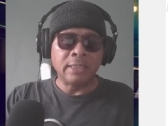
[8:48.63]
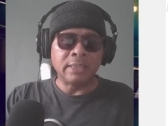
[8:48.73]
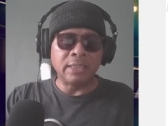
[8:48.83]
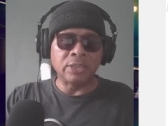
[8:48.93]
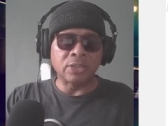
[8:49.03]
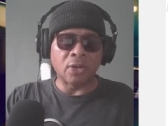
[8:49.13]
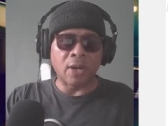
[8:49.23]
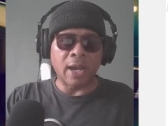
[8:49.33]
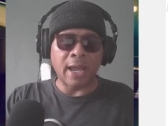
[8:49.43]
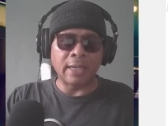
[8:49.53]
teases her
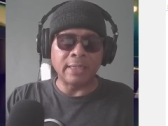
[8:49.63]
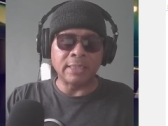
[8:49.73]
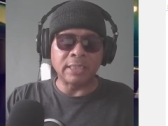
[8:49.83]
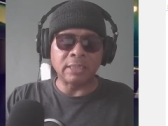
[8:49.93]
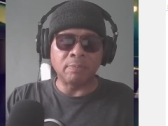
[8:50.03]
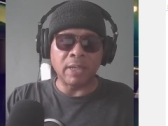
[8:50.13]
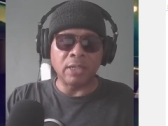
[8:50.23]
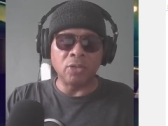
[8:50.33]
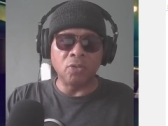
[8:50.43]
highly anticipated